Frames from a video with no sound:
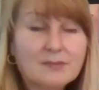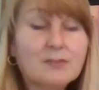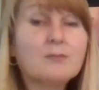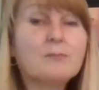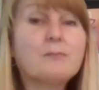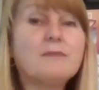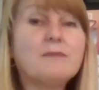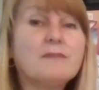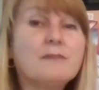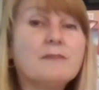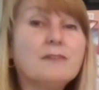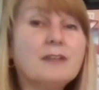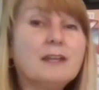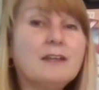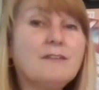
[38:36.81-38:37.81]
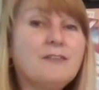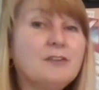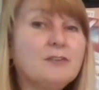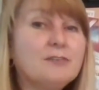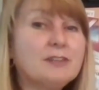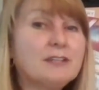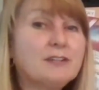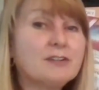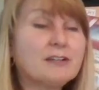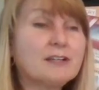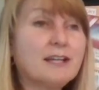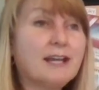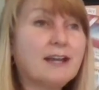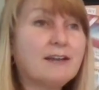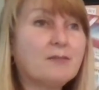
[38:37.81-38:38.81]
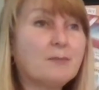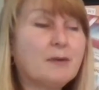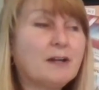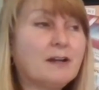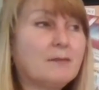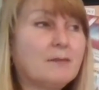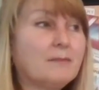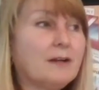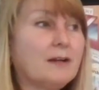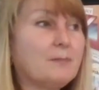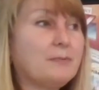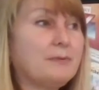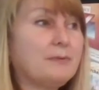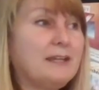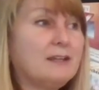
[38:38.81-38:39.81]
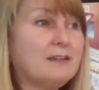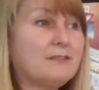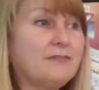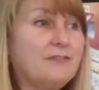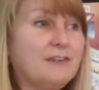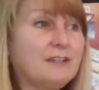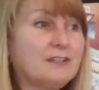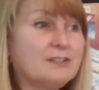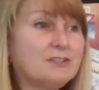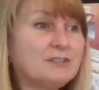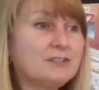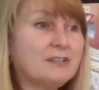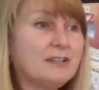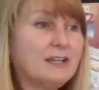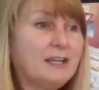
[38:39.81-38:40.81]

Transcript: So if you think you're going to have a, um, a plate of fish